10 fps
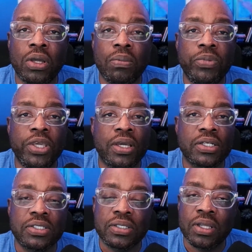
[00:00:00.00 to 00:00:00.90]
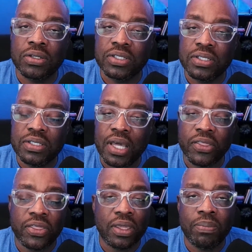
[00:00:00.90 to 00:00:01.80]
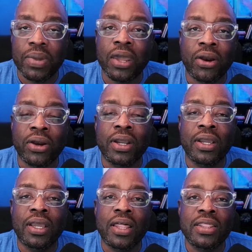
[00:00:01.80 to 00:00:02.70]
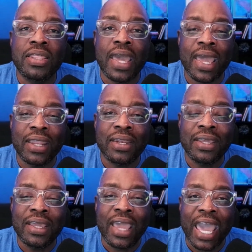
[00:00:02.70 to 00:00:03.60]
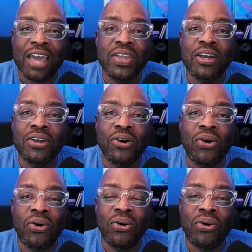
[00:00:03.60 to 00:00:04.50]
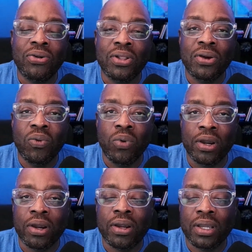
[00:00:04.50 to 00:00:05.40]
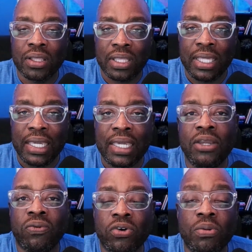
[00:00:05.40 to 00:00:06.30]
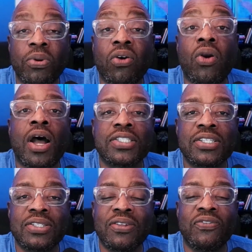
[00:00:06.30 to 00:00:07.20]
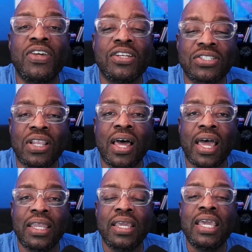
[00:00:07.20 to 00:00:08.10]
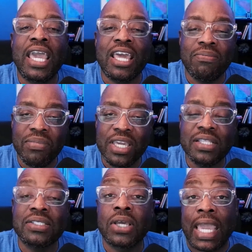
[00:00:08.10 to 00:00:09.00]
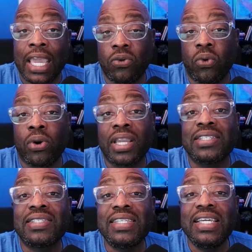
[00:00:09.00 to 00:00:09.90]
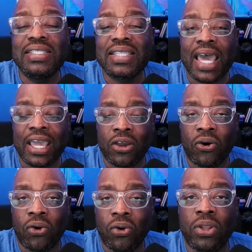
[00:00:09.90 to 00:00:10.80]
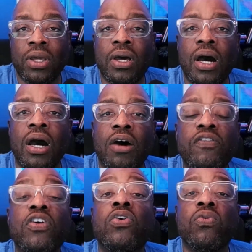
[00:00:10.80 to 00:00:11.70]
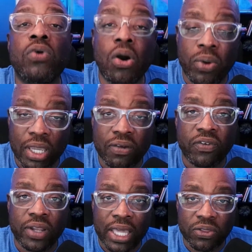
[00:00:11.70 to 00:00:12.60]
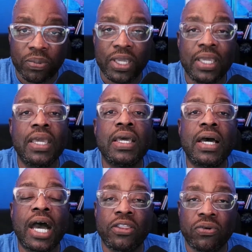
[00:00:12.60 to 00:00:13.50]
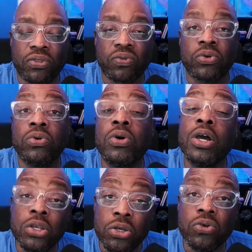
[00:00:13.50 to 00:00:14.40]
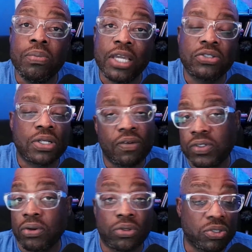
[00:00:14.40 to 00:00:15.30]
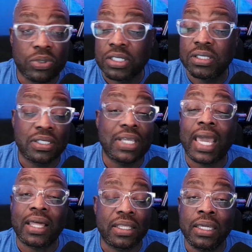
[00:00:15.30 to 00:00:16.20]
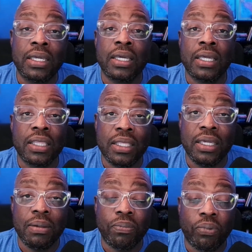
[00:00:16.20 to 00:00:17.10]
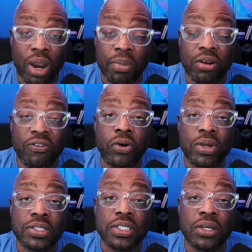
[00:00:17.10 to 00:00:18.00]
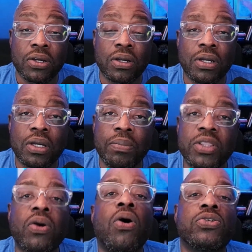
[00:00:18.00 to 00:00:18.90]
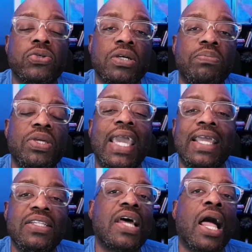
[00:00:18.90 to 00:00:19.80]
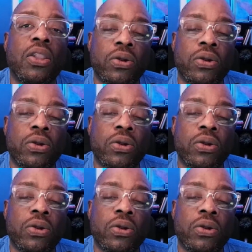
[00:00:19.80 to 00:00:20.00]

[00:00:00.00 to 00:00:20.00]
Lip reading: because there's nothing better than having a goal where the group crosses the finish line and meets and or exceeds that goal of growing philanthropy, either through new major gift donors, which is exactly the primary focus here, but there also could be a dollar